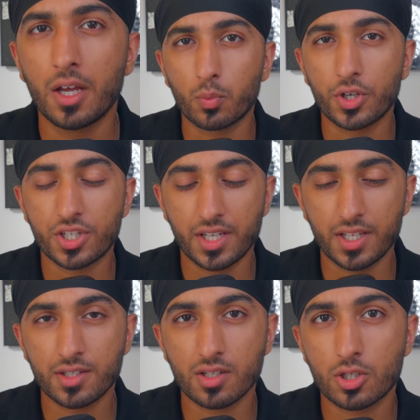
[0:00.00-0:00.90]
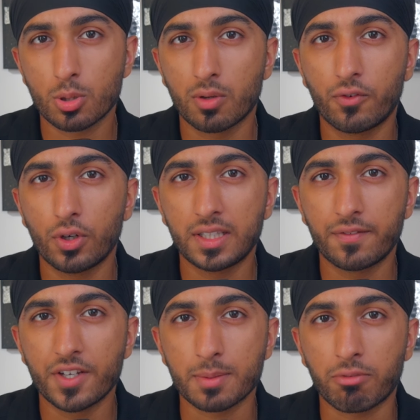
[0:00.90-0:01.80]
which is to avoid the
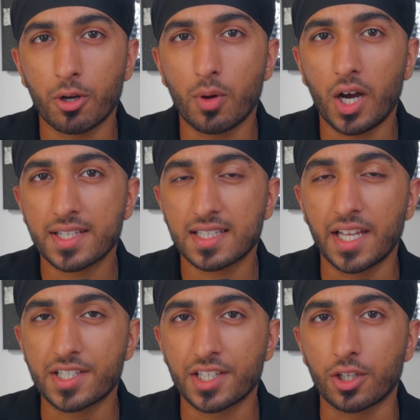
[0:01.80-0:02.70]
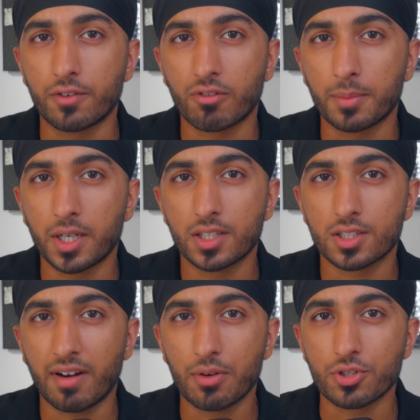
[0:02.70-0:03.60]
Vision Pro isolating you from others
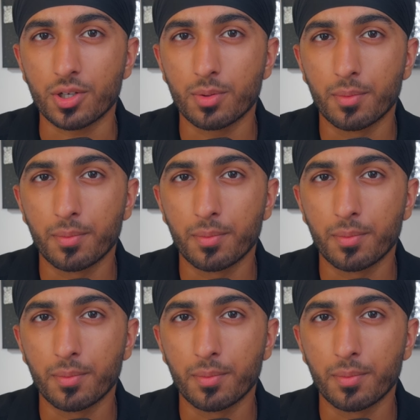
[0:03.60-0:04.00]
around you,